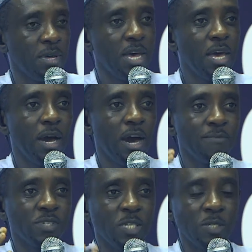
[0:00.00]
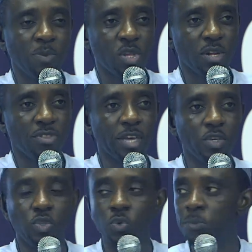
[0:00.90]
I want to say a special thank you
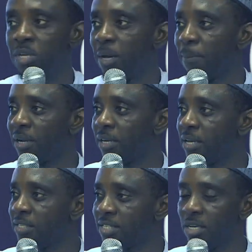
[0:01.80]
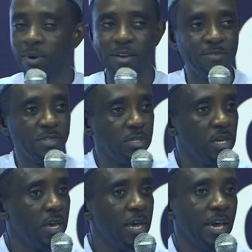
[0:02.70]
to media partners, AYV,
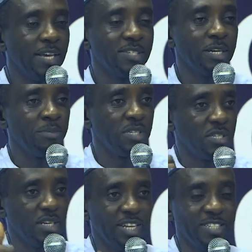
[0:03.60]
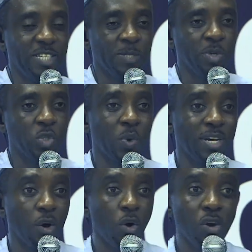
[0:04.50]
SLBC 98.1. They're
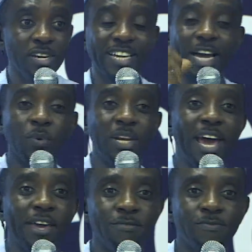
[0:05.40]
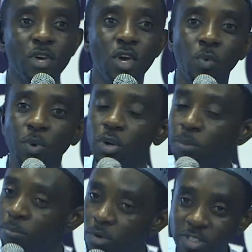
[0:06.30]
all the Kiwi Live. We're on
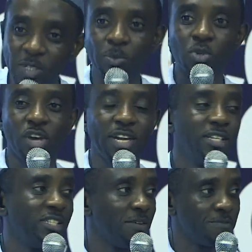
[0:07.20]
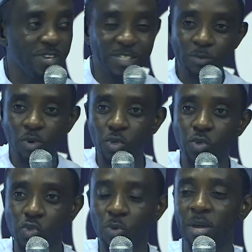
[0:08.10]
multiple channels, and Facebook,
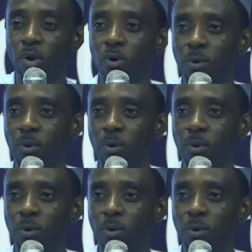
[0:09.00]
YouTube, and all.